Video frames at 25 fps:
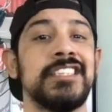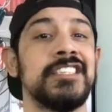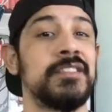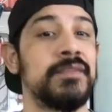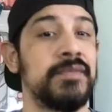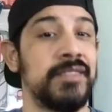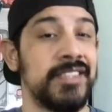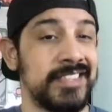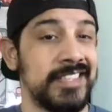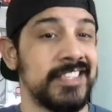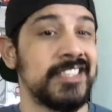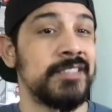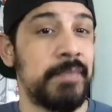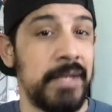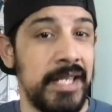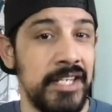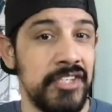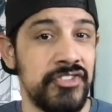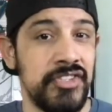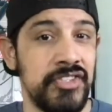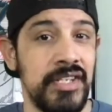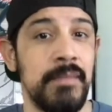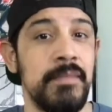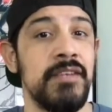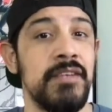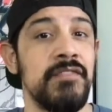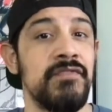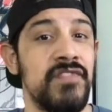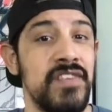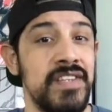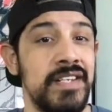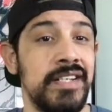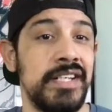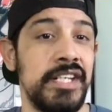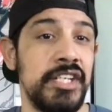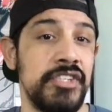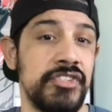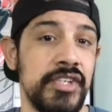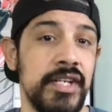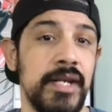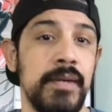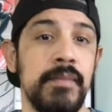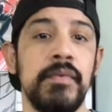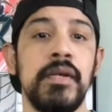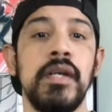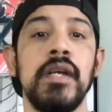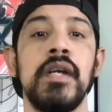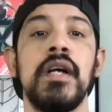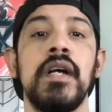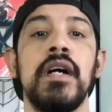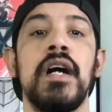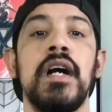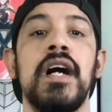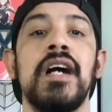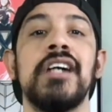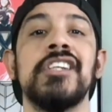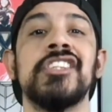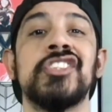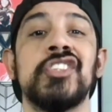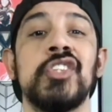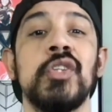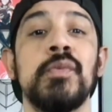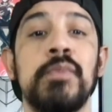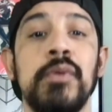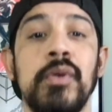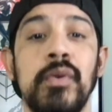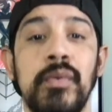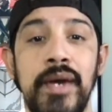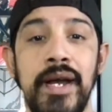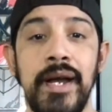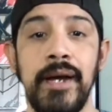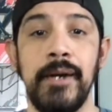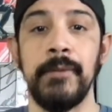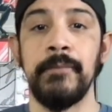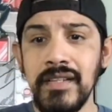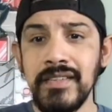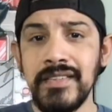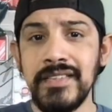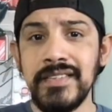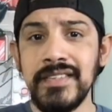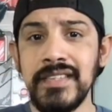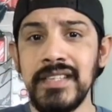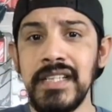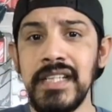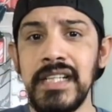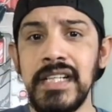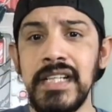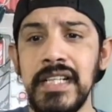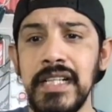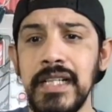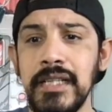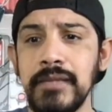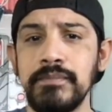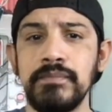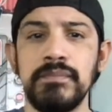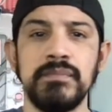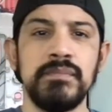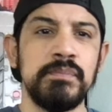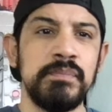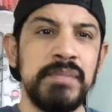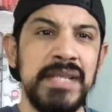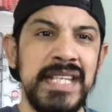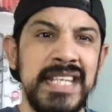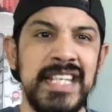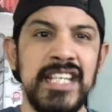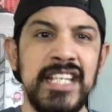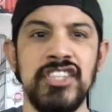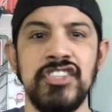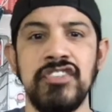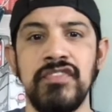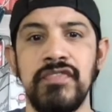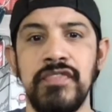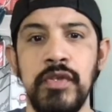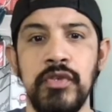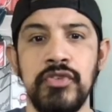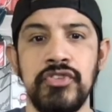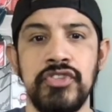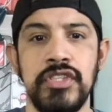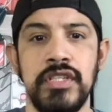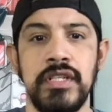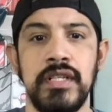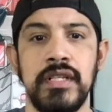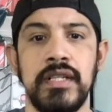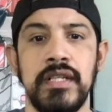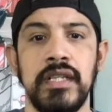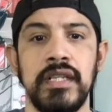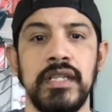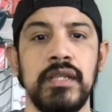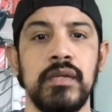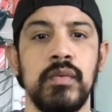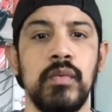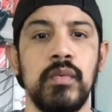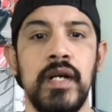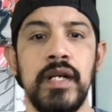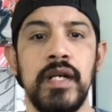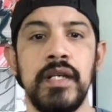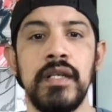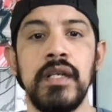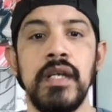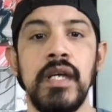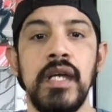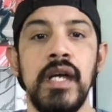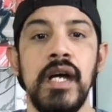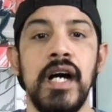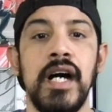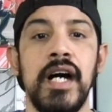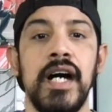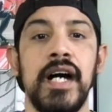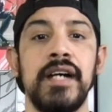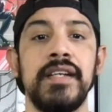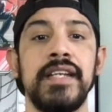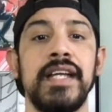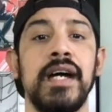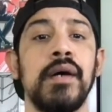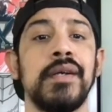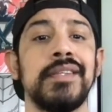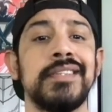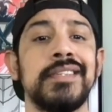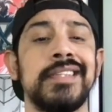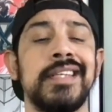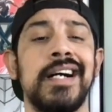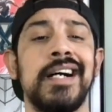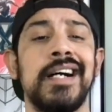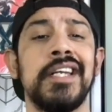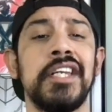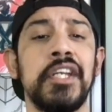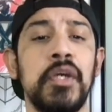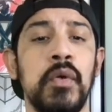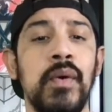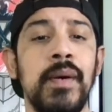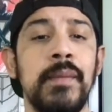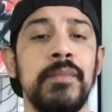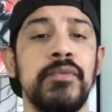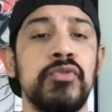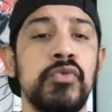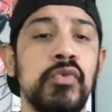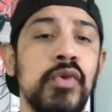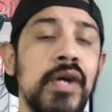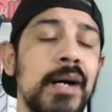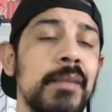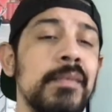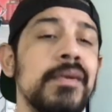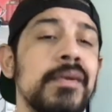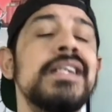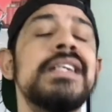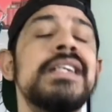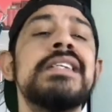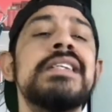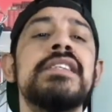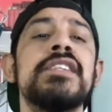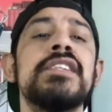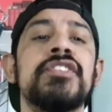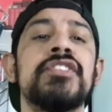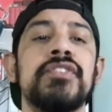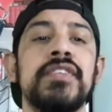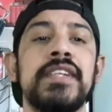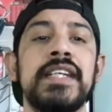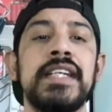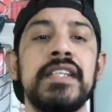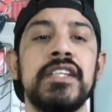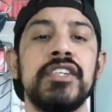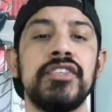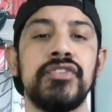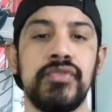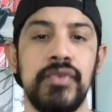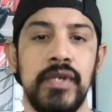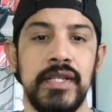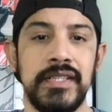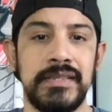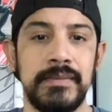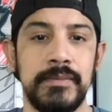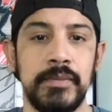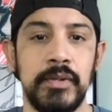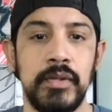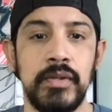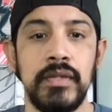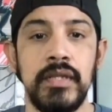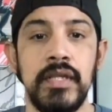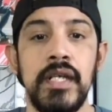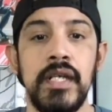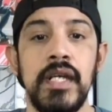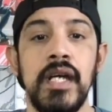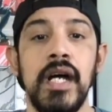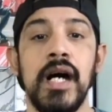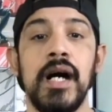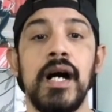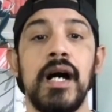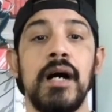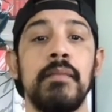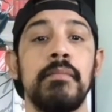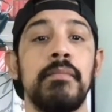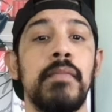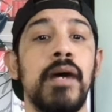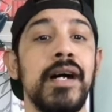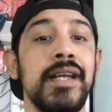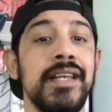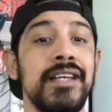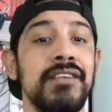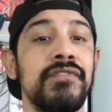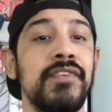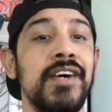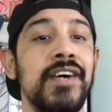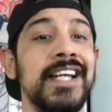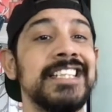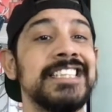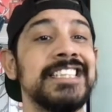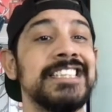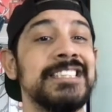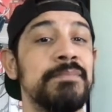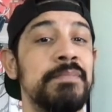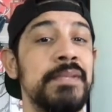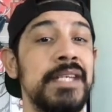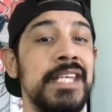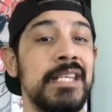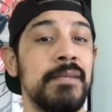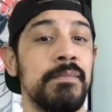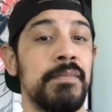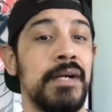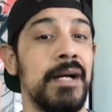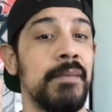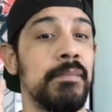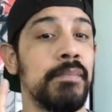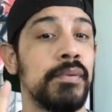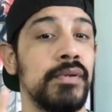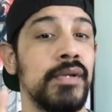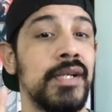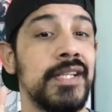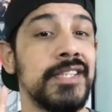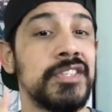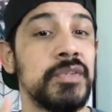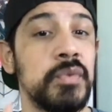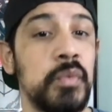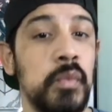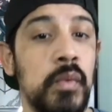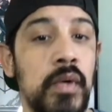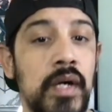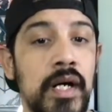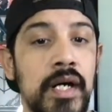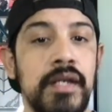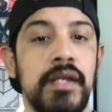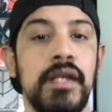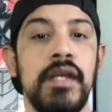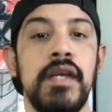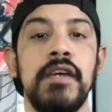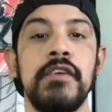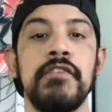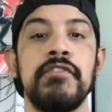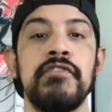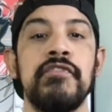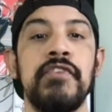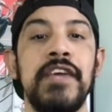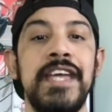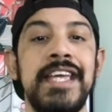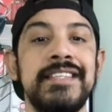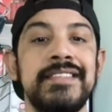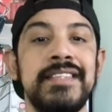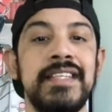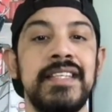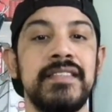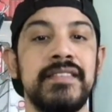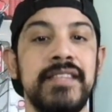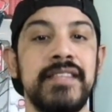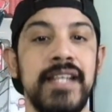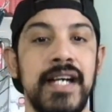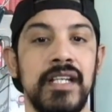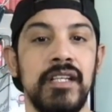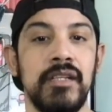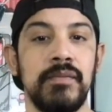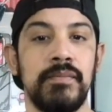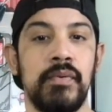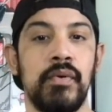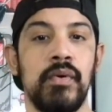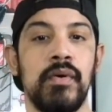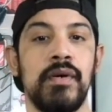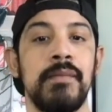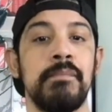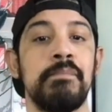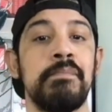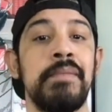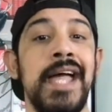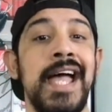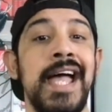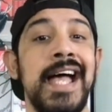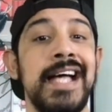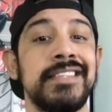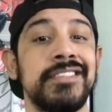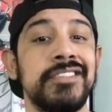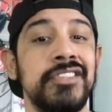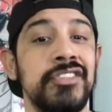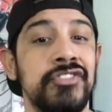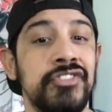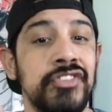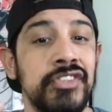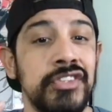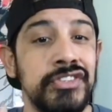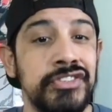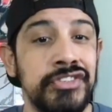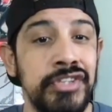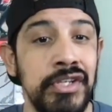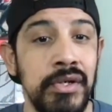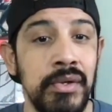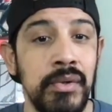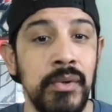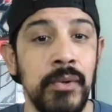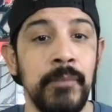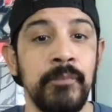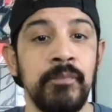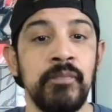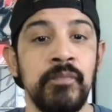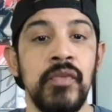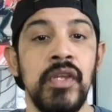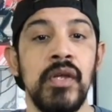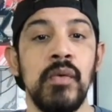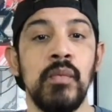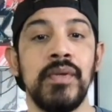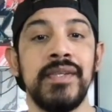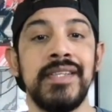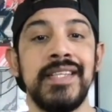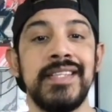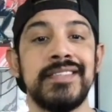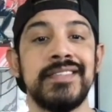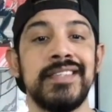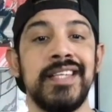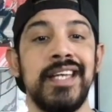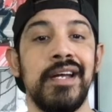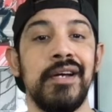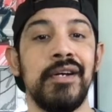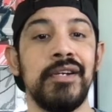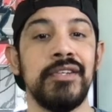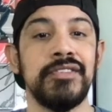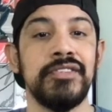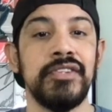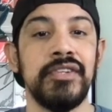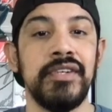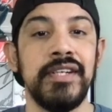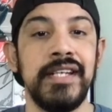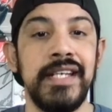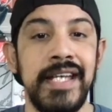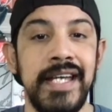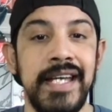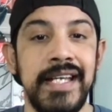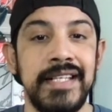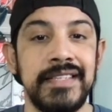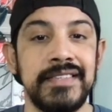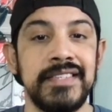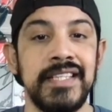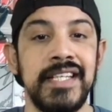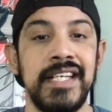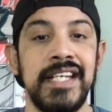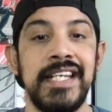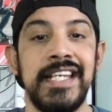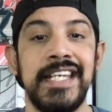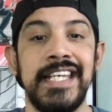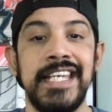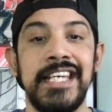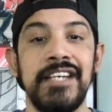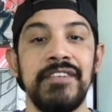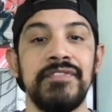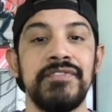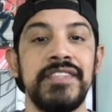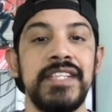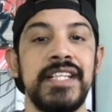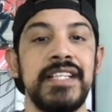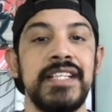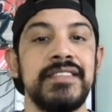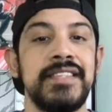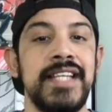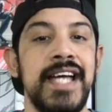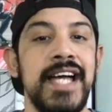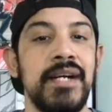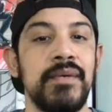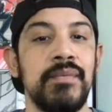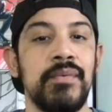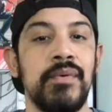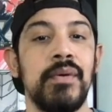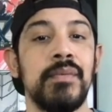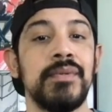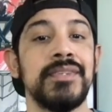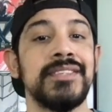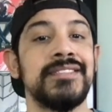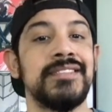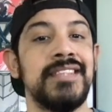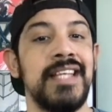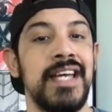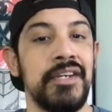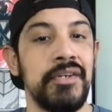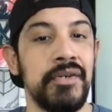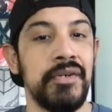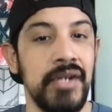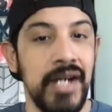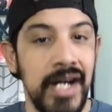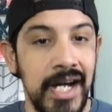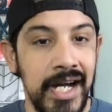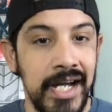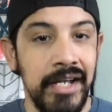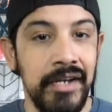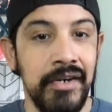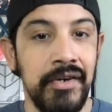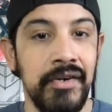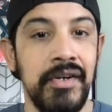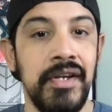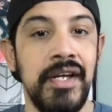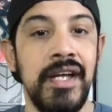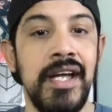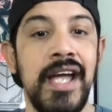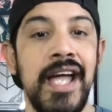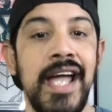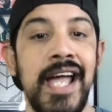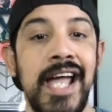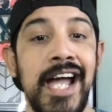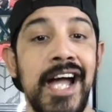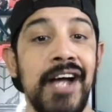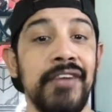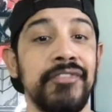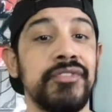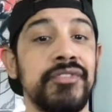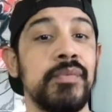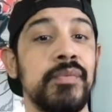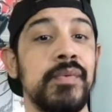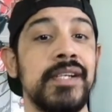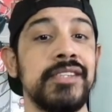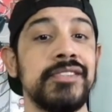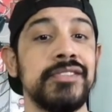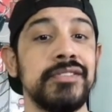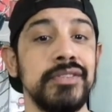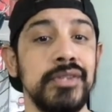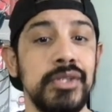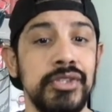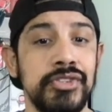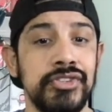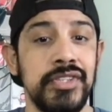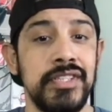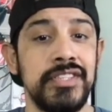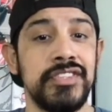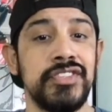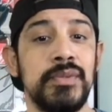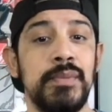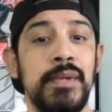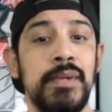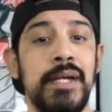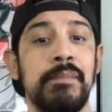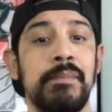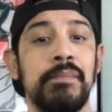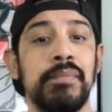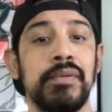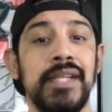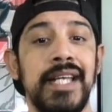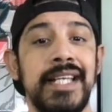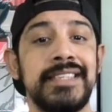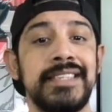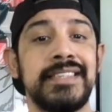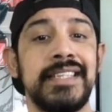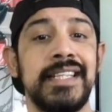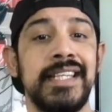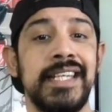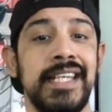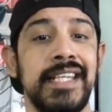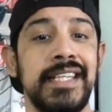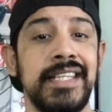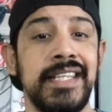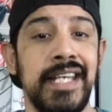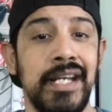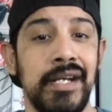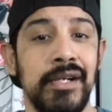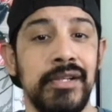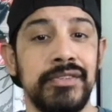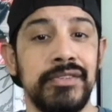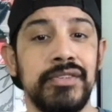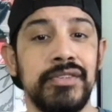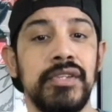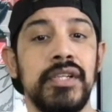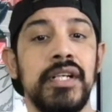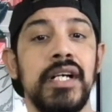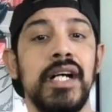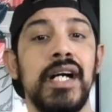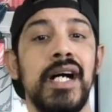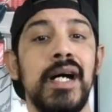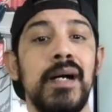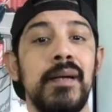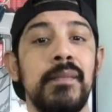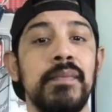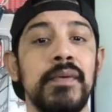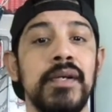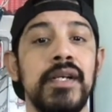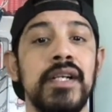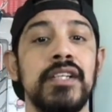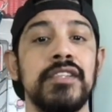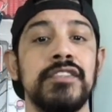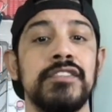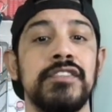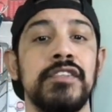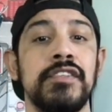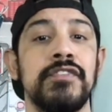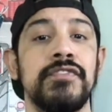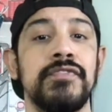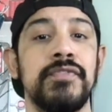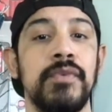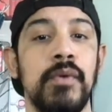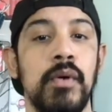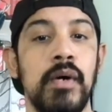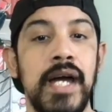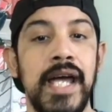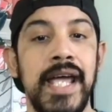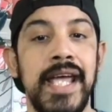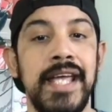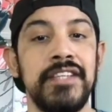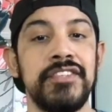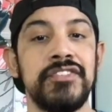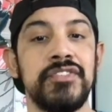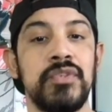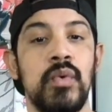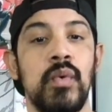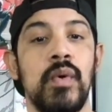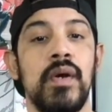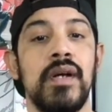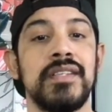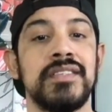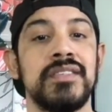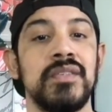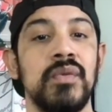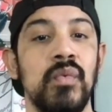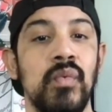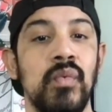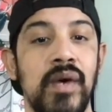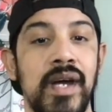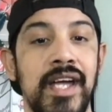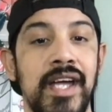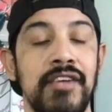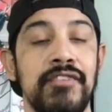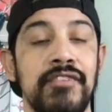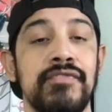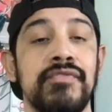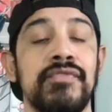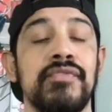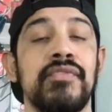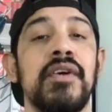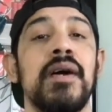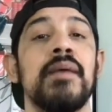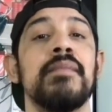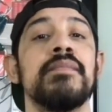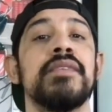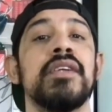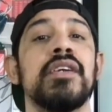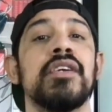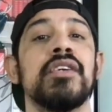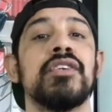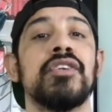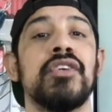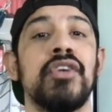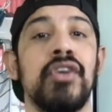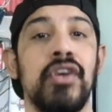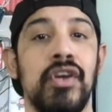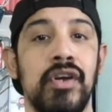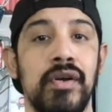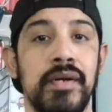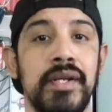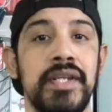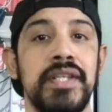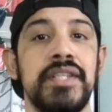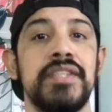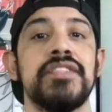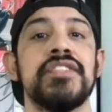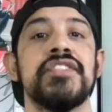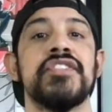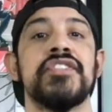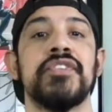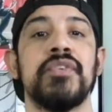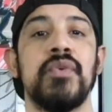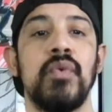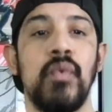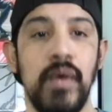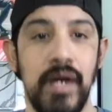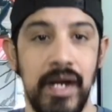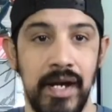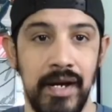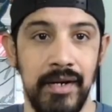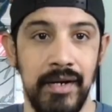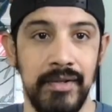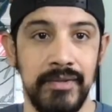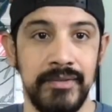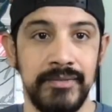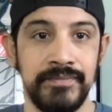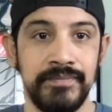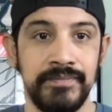This is Space Gem, Infinity Gem, super rare. It's the pinkish fuchsia color one. Now it's unequipped drop, indestructible, modify speed by +1. Phasing teleport, passenger 2, when this character hits, if the attack roll was 10 or higher, after resolutions, you may place a hit character up to 8 squares away from their current square.